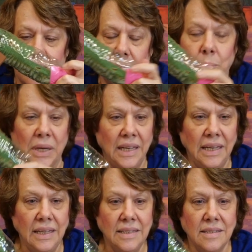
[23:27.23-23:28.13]

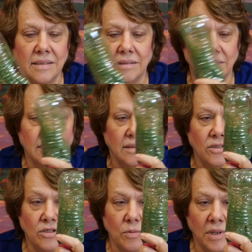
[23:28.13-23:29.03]
beads,
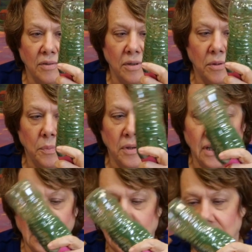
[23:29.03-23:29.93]
just whatever you want to put
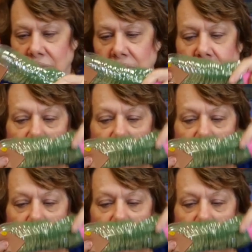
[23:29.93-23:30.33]
in it. This is a